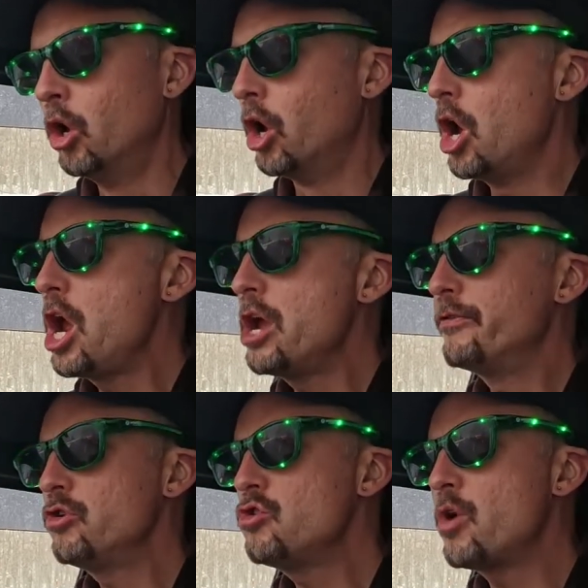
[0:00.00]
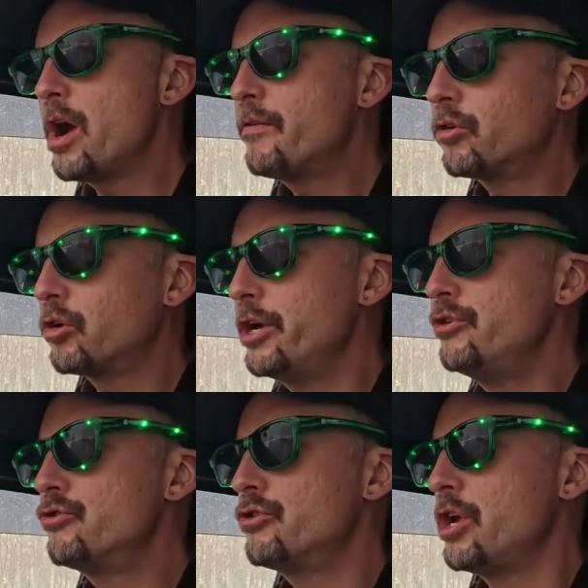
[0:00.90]
Hey, have you ever
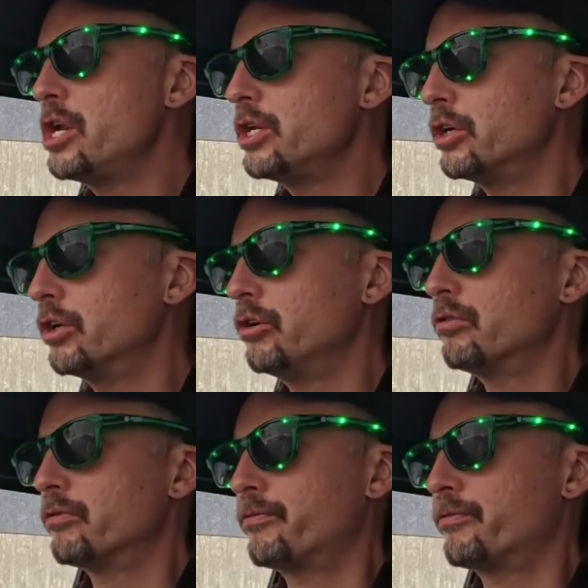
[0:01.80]
entered any of your